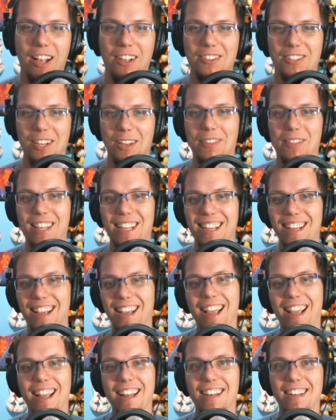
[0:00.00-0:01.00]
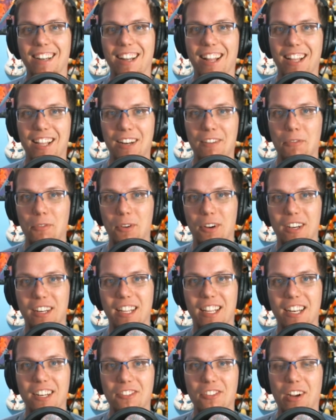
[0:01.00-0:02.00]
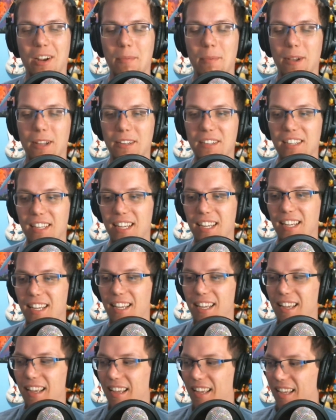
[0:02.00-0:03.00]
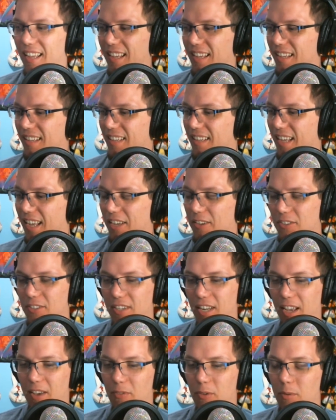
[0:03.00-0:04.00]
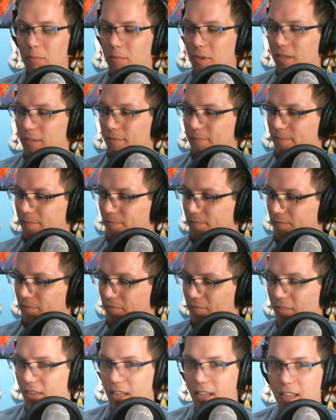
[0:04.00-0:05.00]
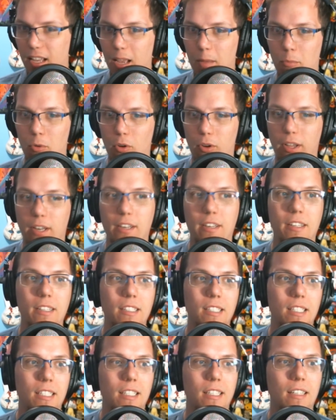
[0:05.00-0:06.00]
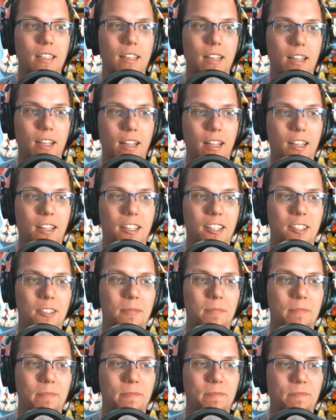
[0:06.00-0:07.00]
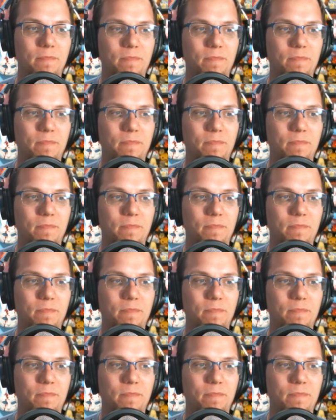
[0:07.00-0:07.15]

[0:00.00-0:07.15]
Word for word: out something until I can afford to get a tripod. Uh, I used to have one, but I broke it. Um,